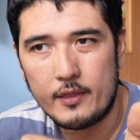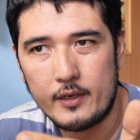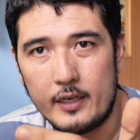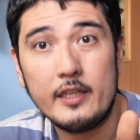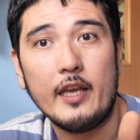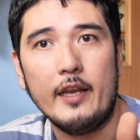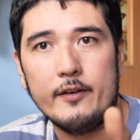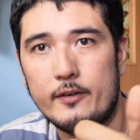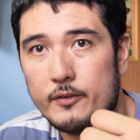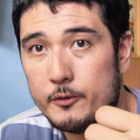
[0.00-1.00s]

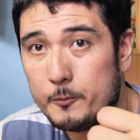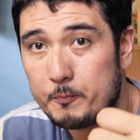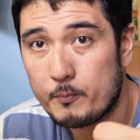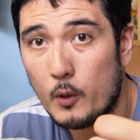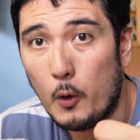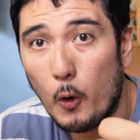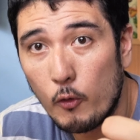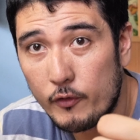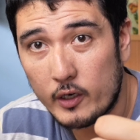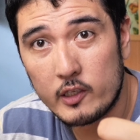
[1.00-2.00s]
indicators.
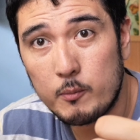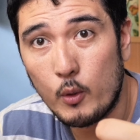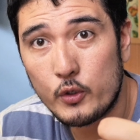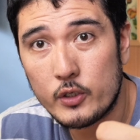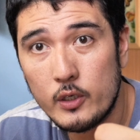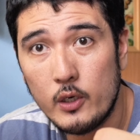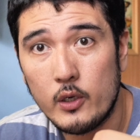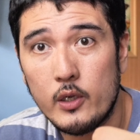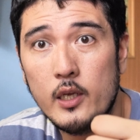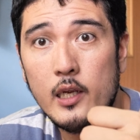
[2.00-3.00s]
Overexposure,
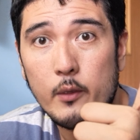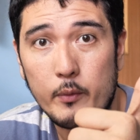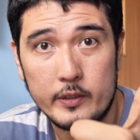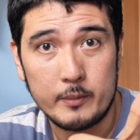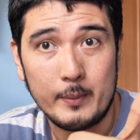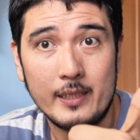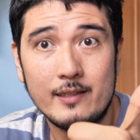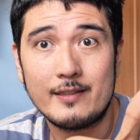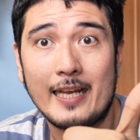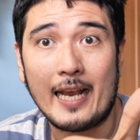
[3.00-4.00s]
which means the